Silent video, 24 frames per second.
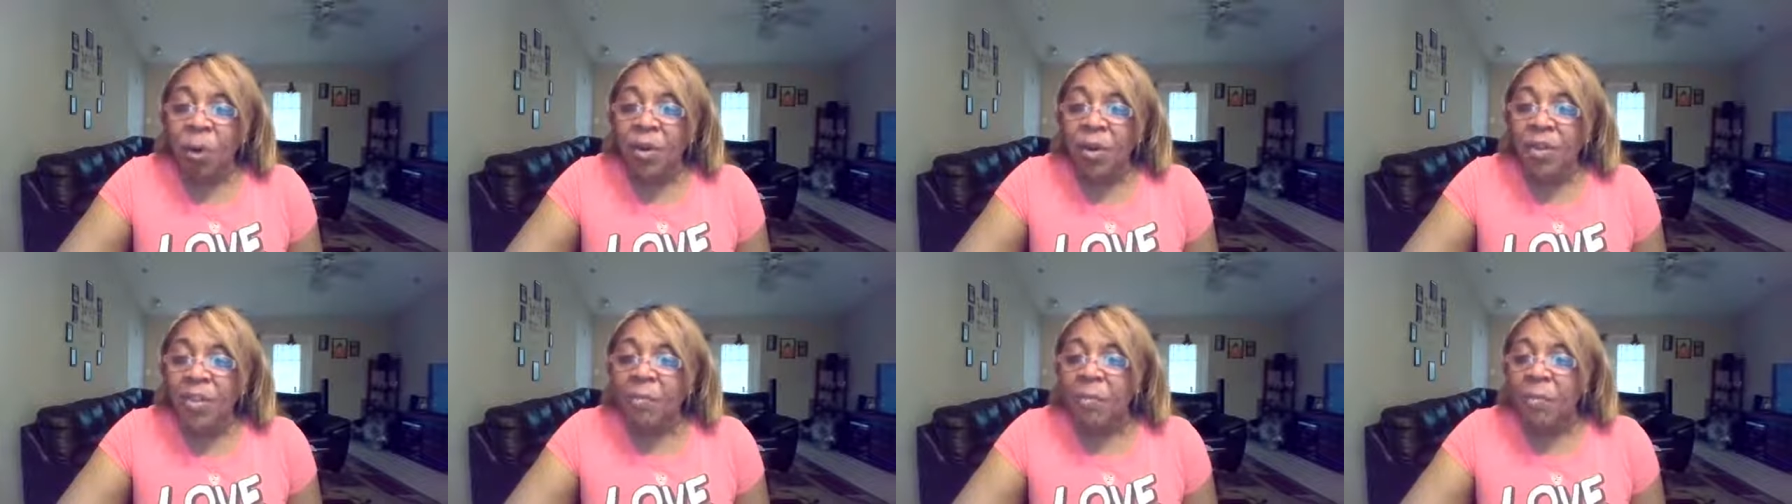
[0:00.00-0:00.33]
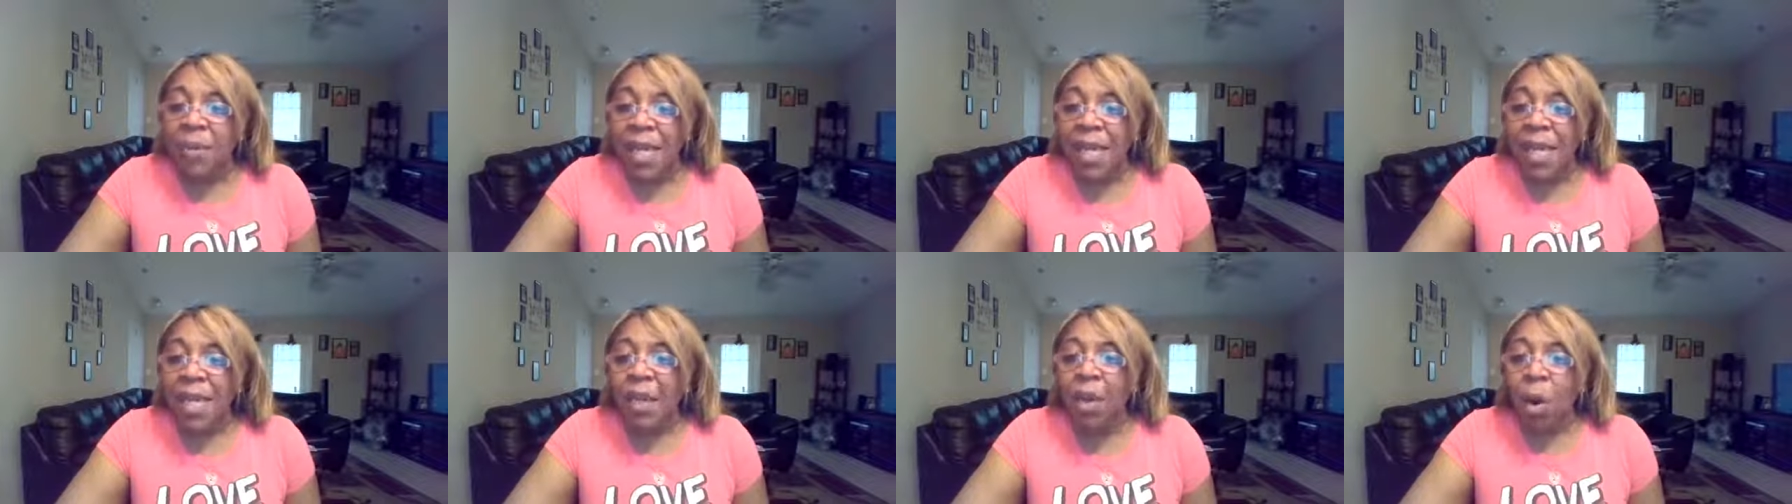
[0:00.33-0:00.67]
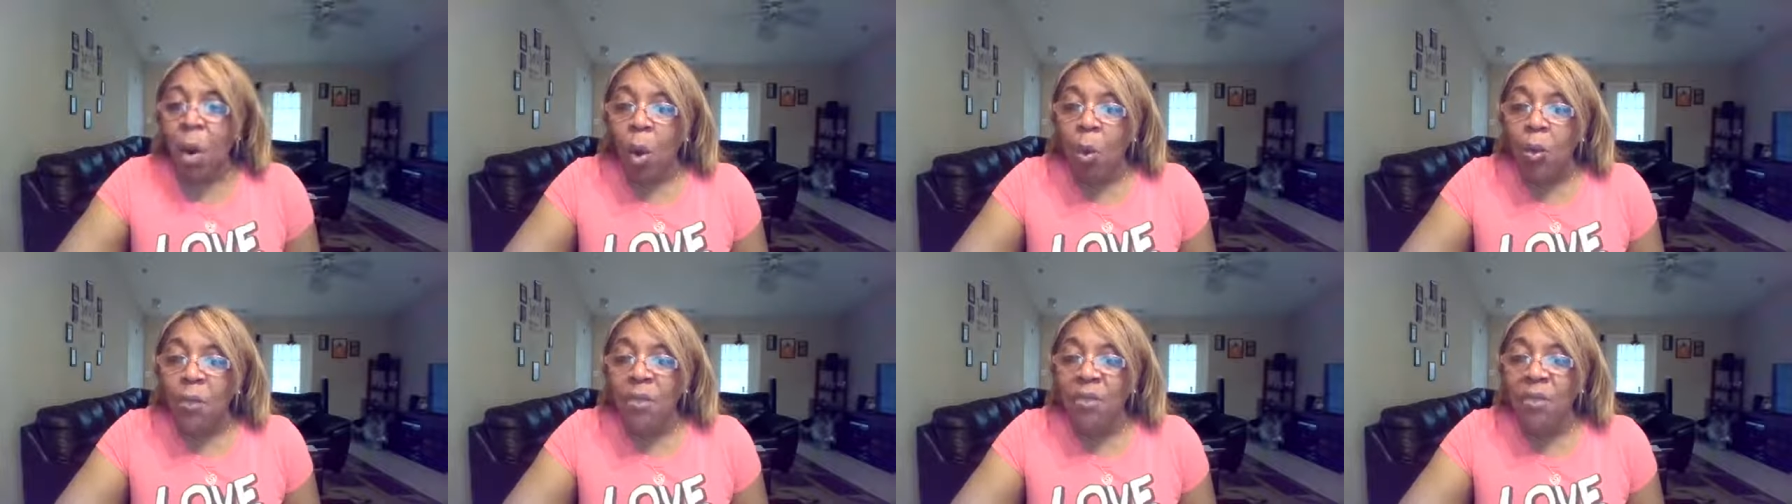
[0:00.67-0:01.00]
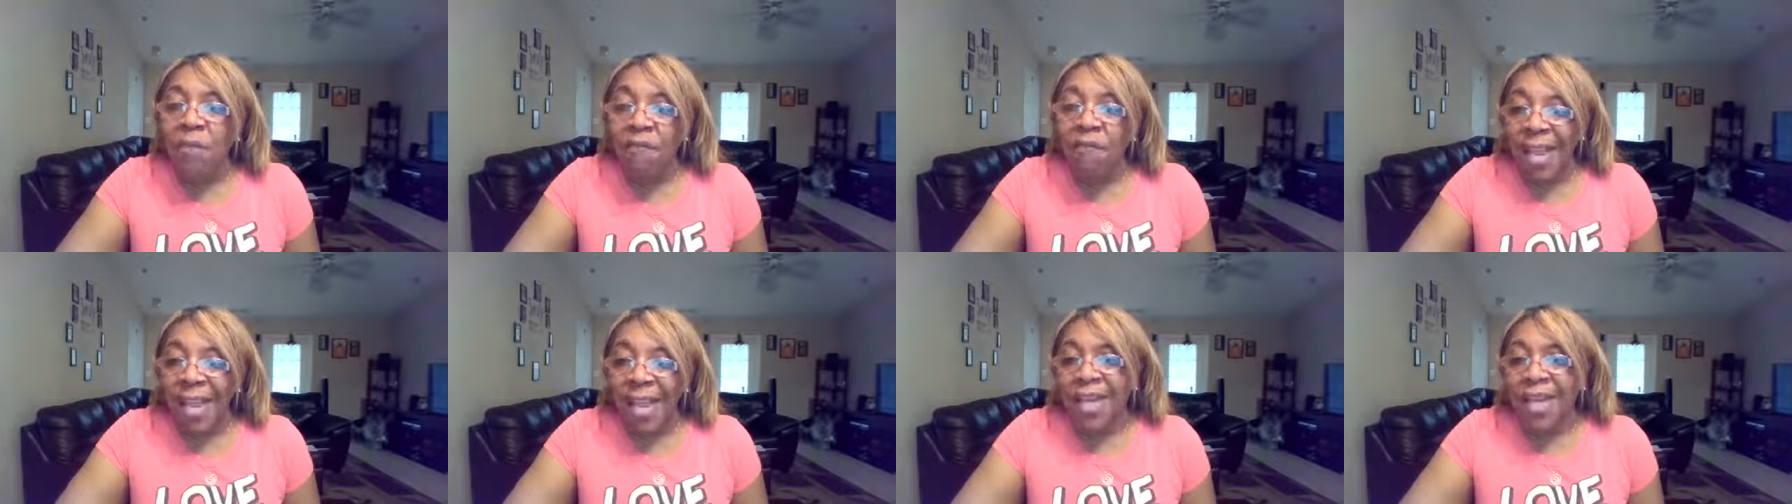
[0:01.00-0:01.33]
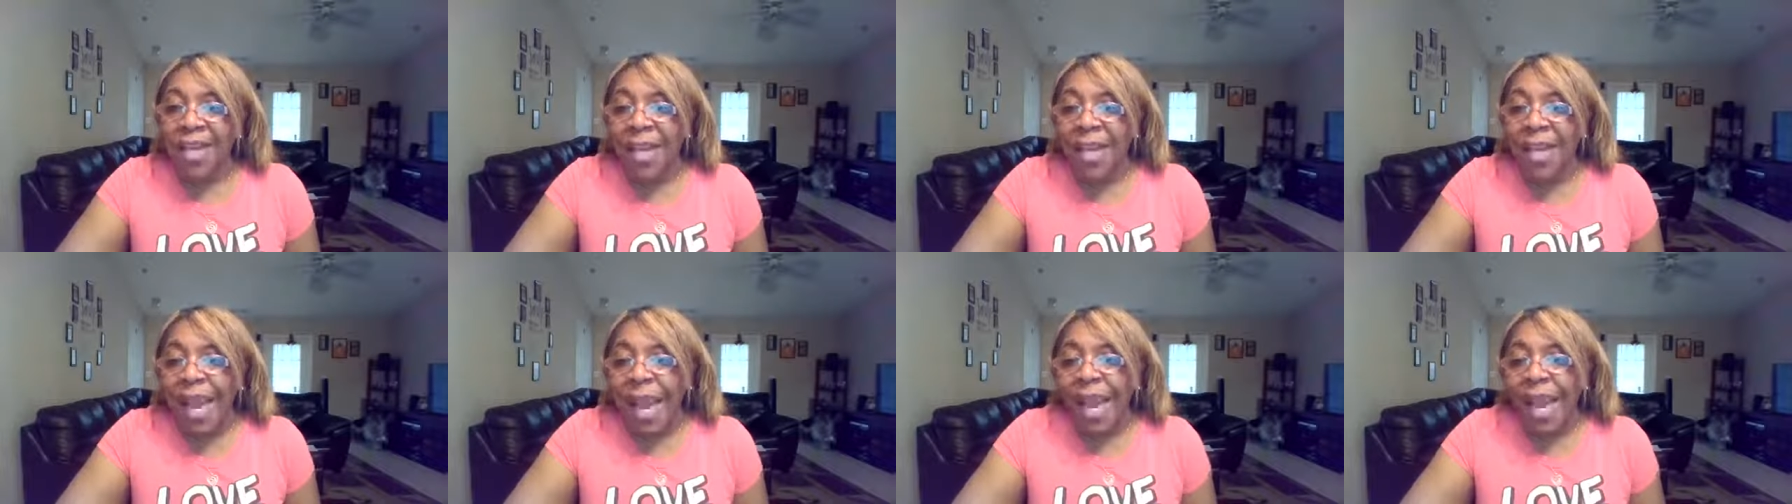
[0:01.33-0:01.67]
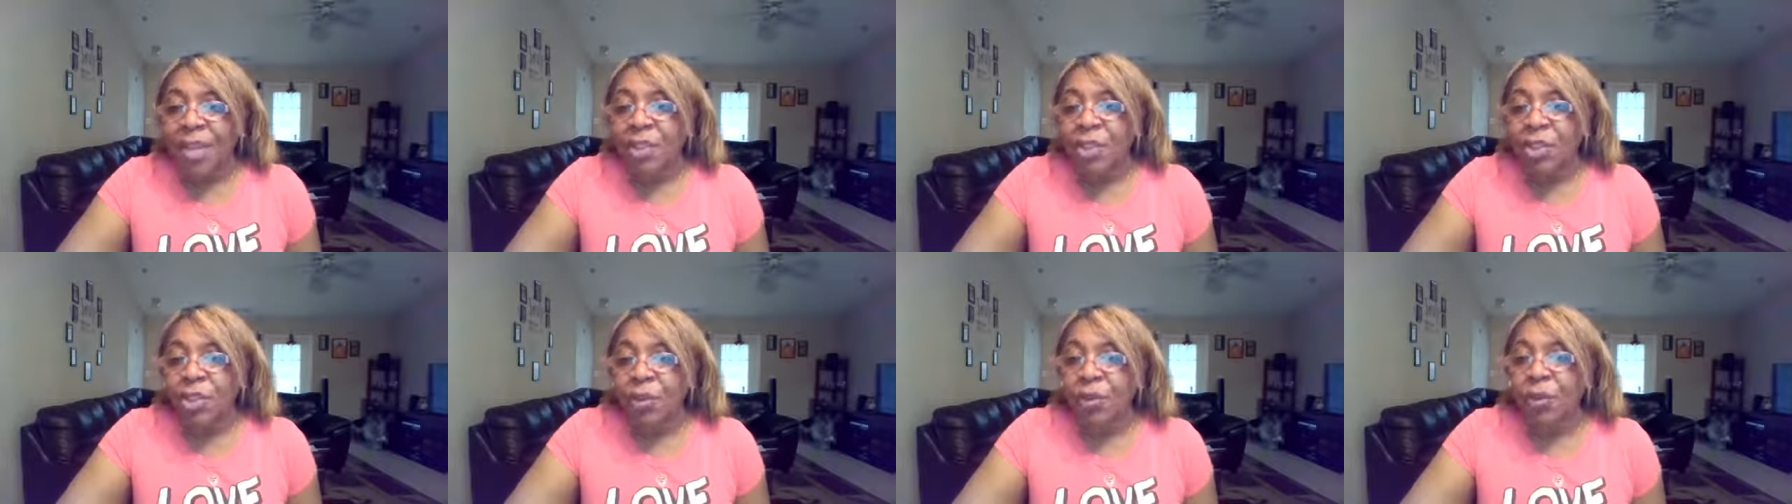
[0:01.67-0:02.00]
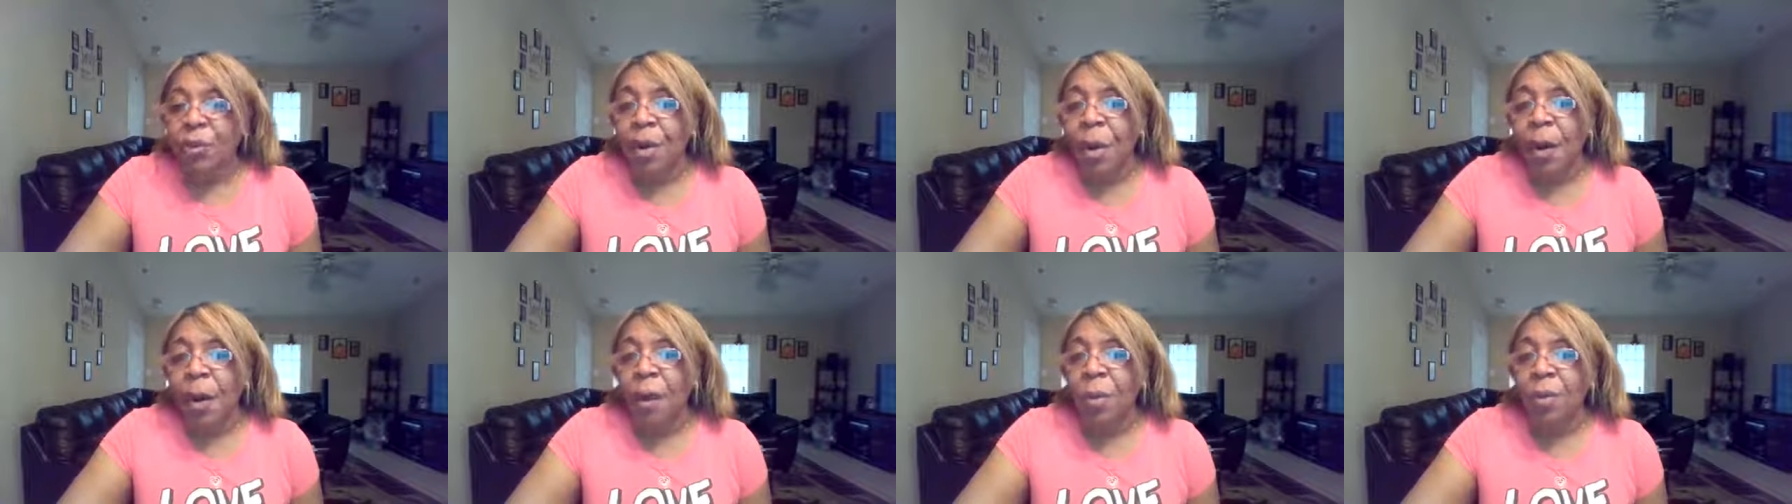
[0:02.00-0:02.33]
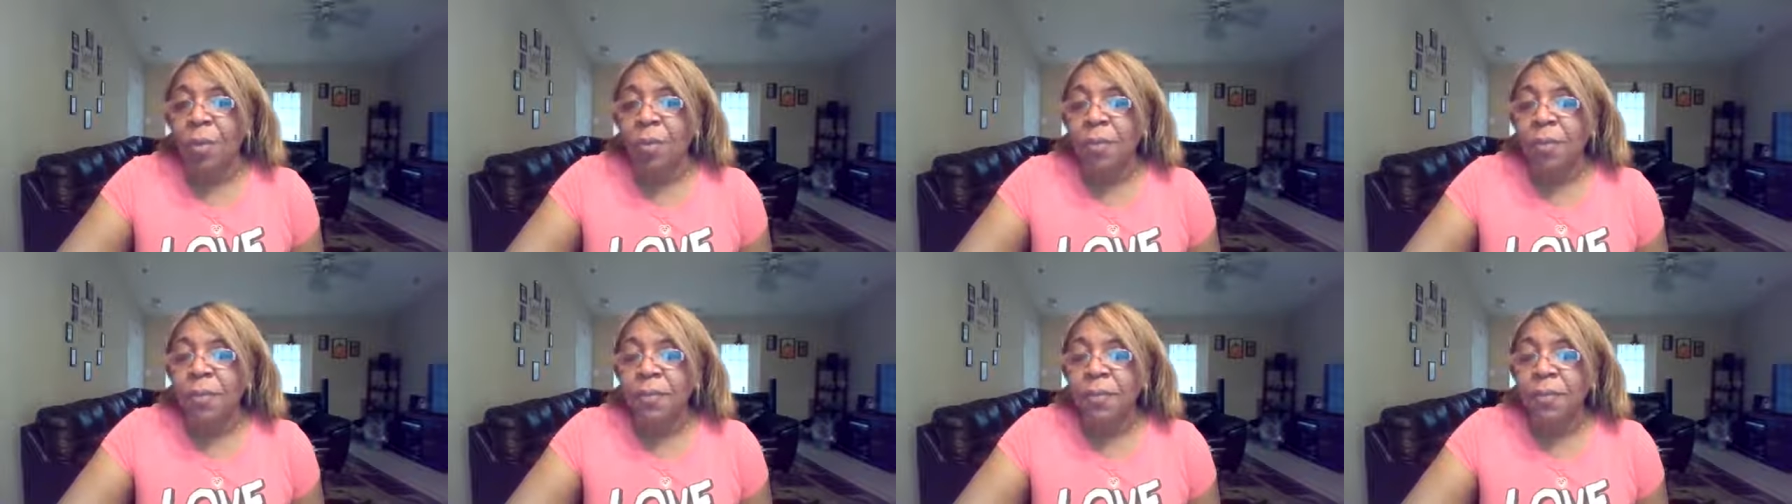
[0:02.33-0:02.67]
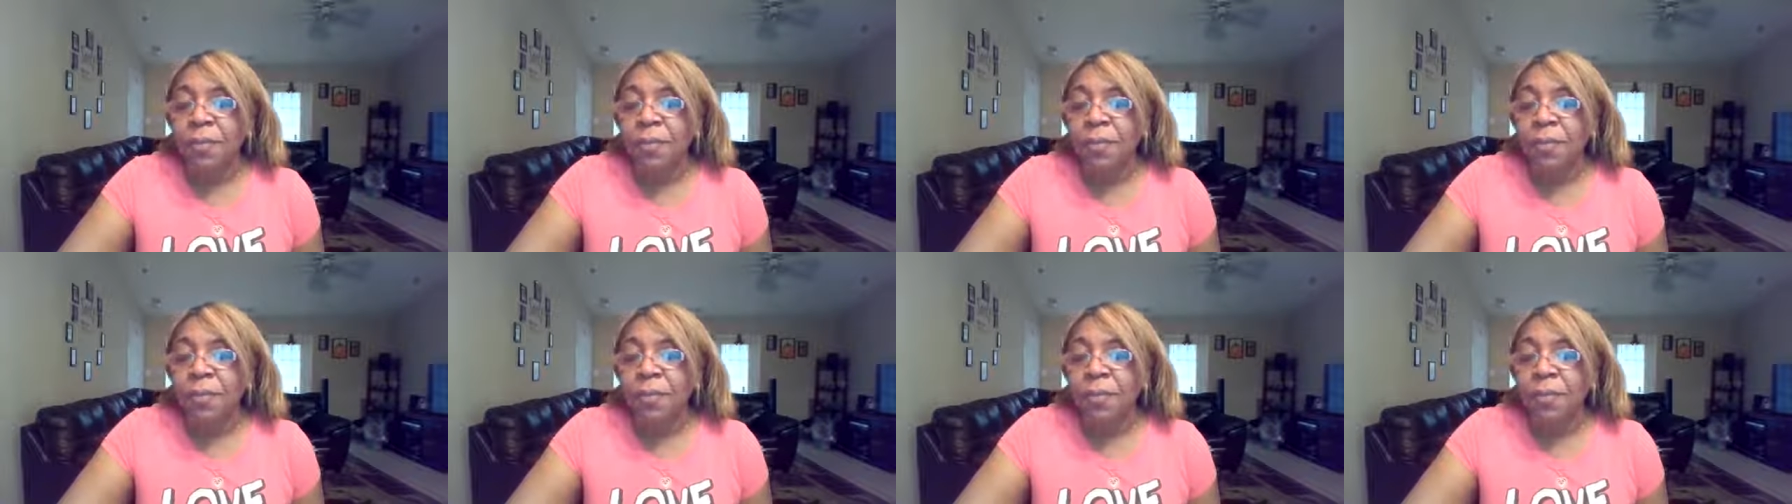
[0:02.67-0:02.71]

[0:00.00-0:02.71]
or is being cultivated as you go.